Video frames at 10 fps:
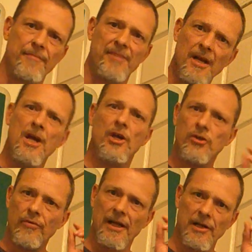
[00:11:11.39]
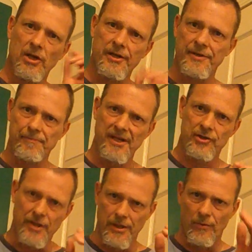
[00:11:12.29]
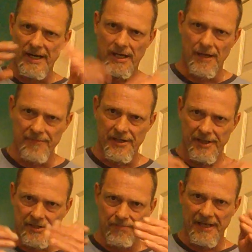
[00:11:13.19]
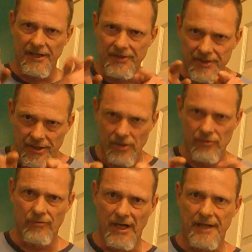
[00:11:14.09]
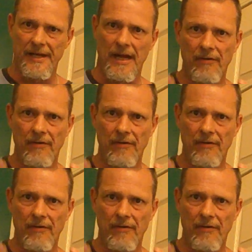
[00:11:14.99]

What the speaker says: But you really look at the picture, the way I'm going to explain it to you right now,